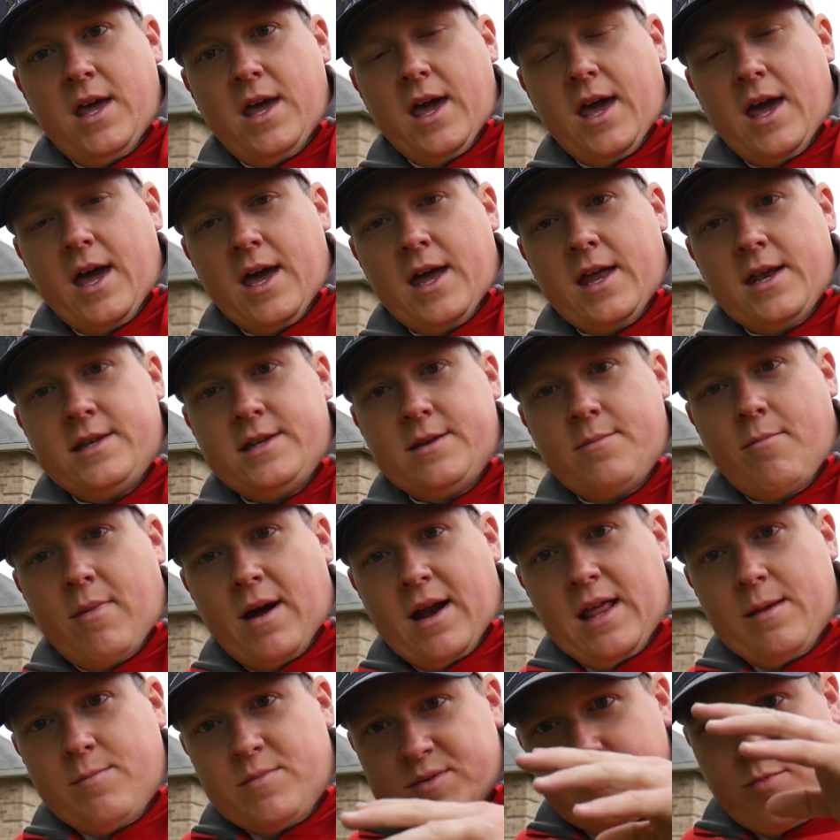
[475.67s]
And
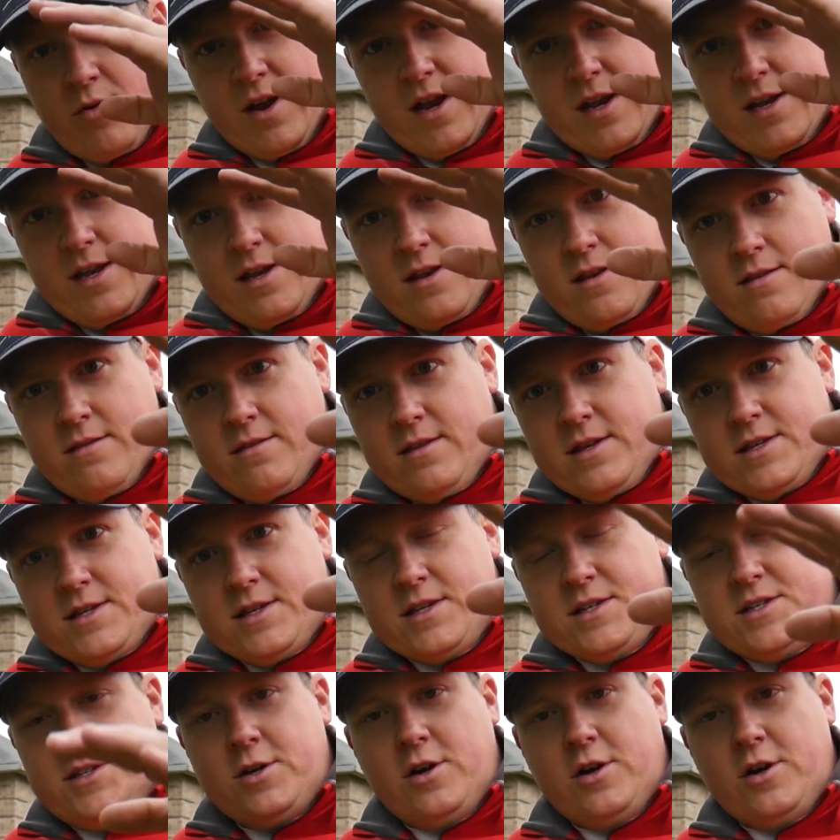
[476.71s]
my name is Brandon. This is